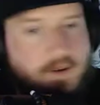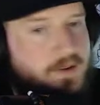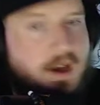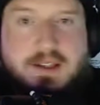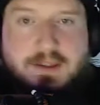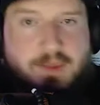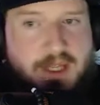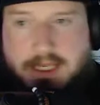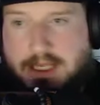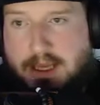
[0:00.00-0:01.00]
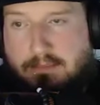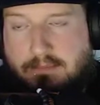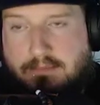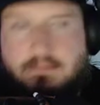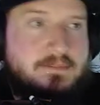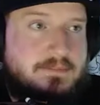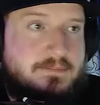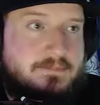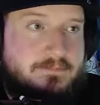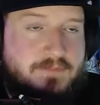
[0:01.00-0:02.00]
Godspeed to them.
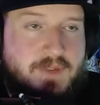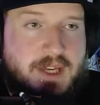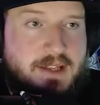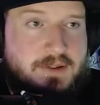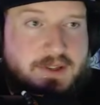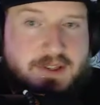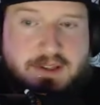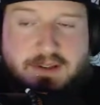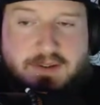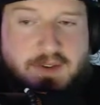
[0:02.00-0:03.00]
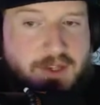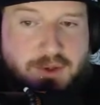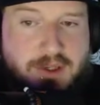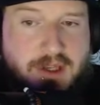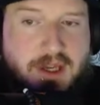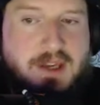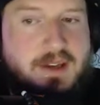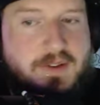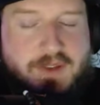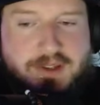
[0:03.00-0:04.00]
It looks interesting.
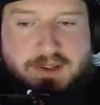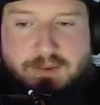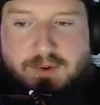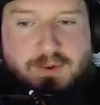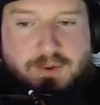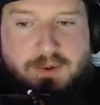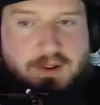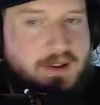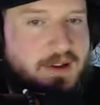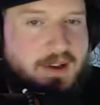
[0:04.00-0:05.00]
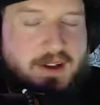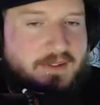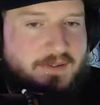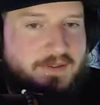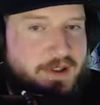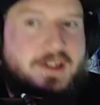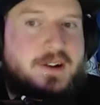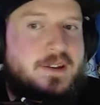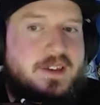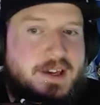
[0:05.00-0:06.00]
There's some cool fun
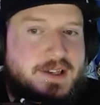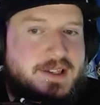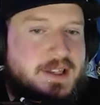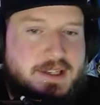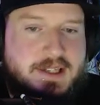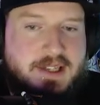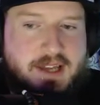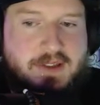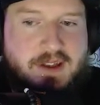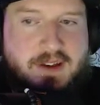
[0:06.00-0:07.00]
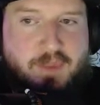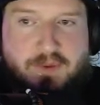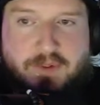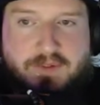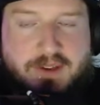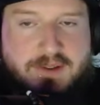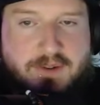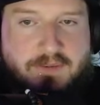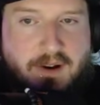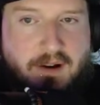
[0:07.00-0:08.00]
little things in this set that have been revealed so
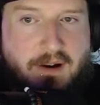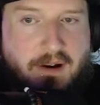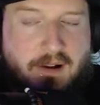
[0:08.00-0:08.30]
far.